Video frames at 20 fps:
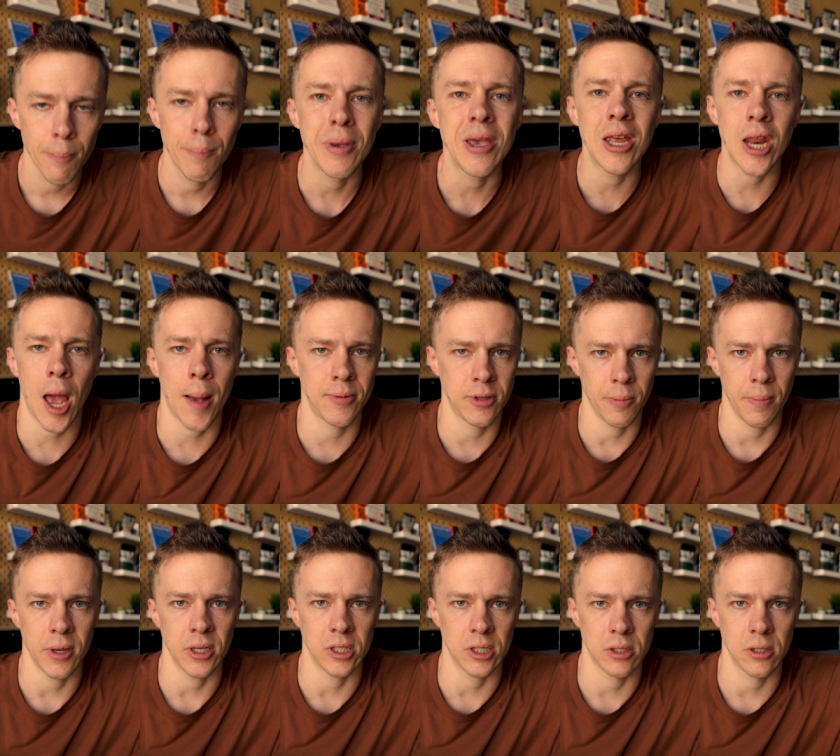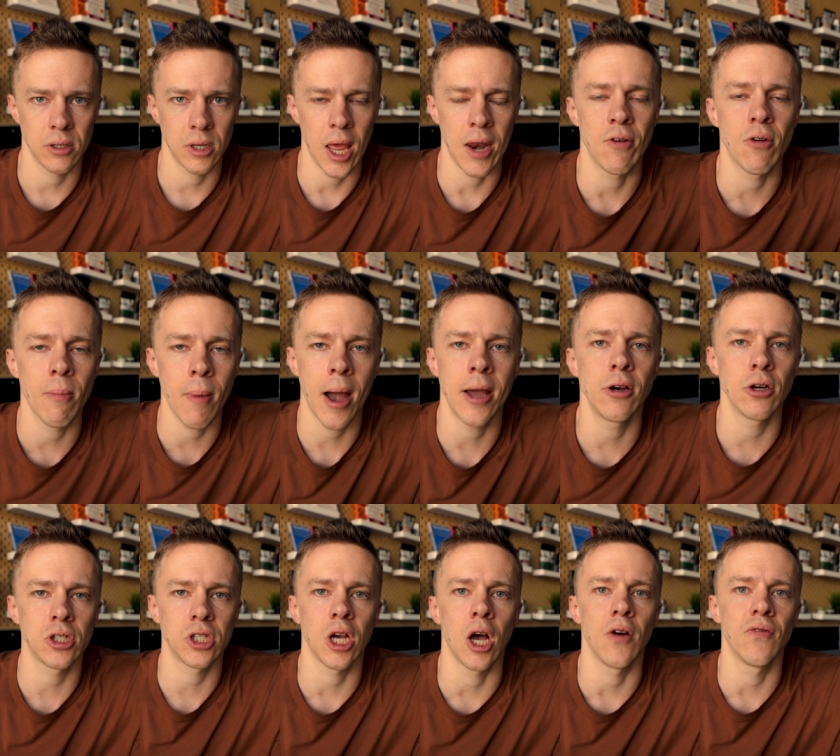be an optimist and remind
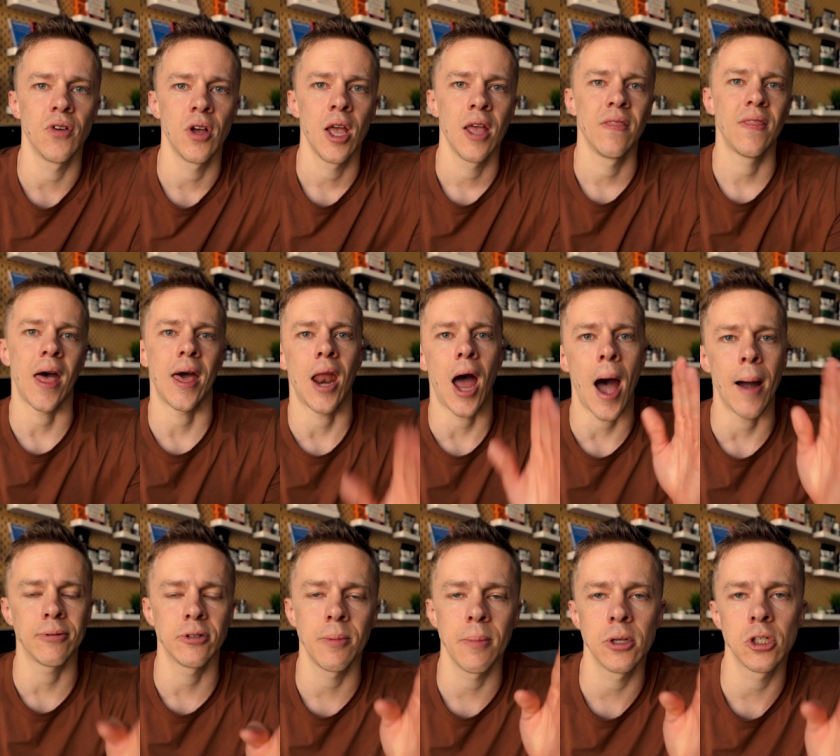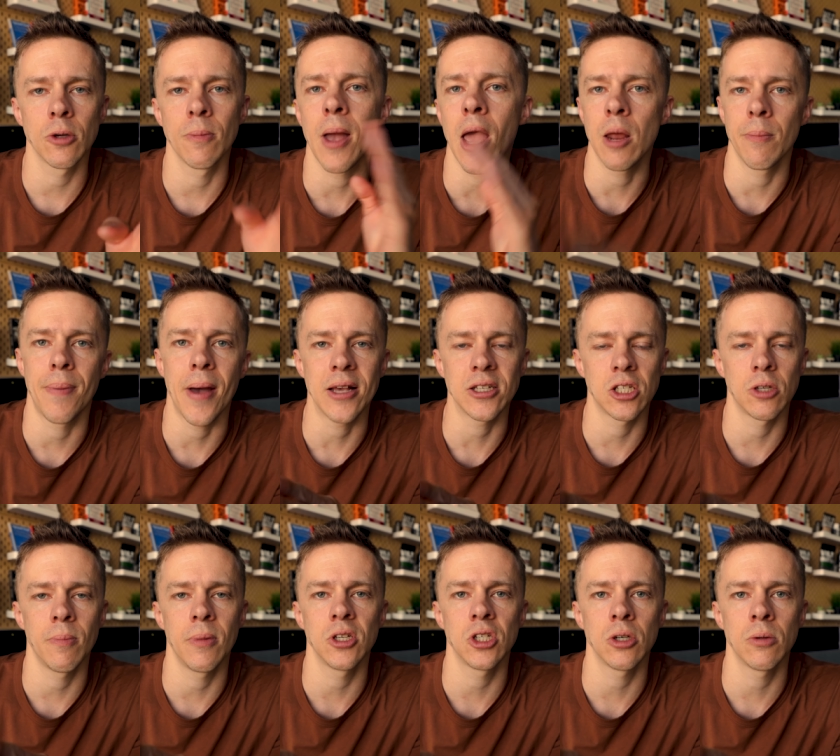yourself that optimism and
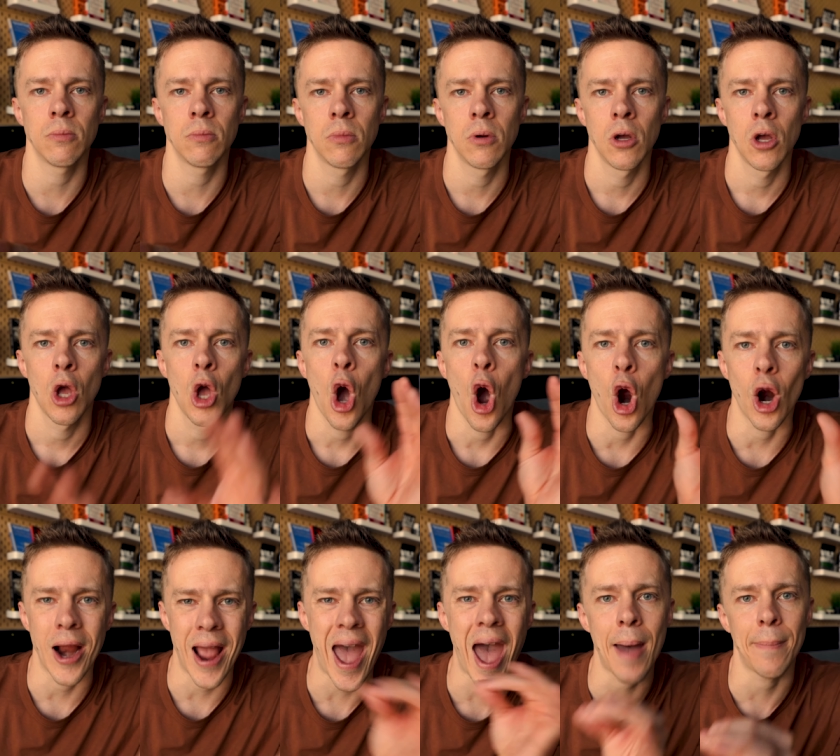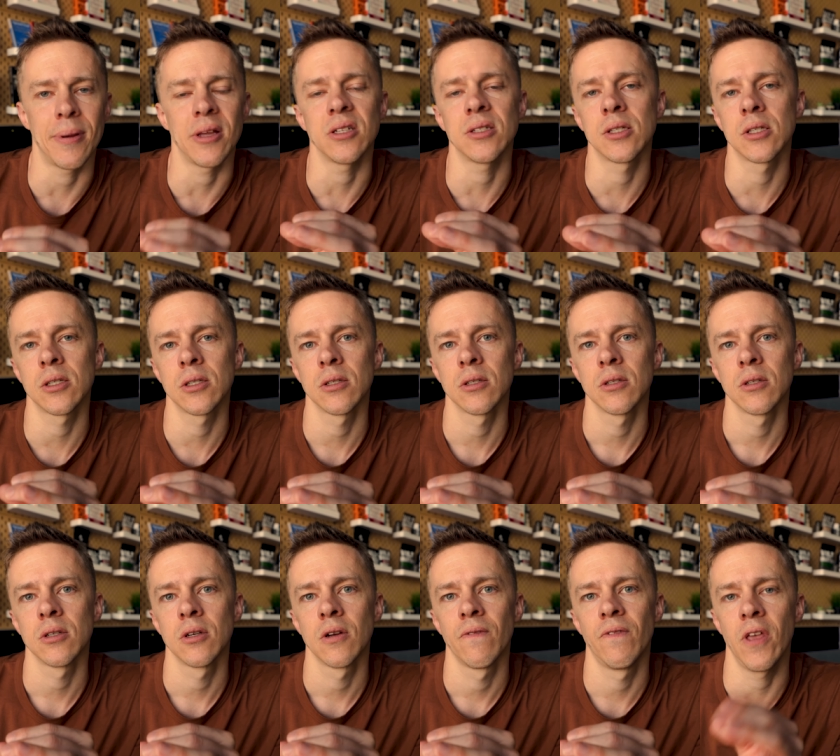pessimism are habits.
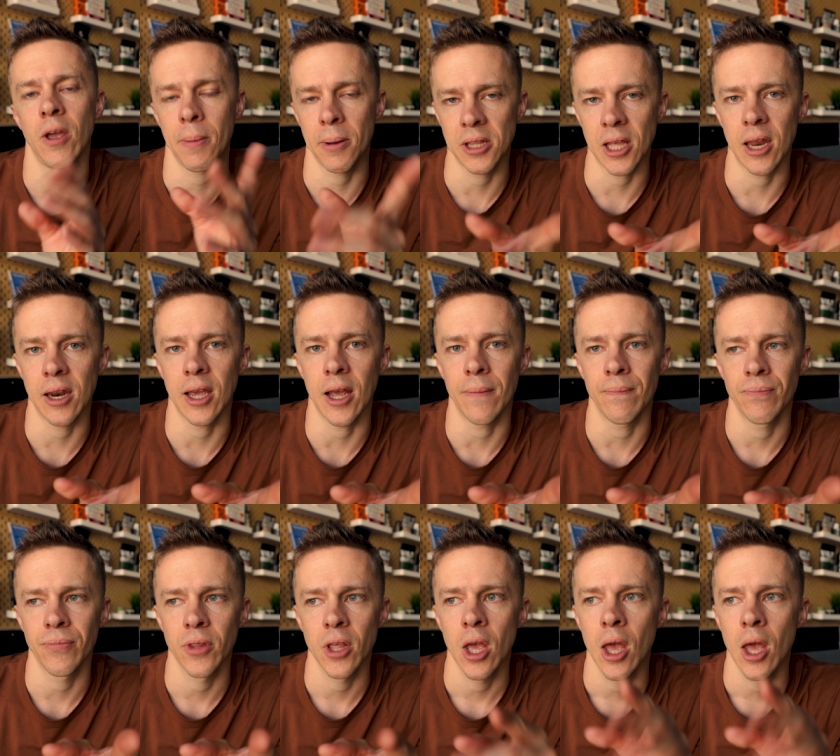Think about that again.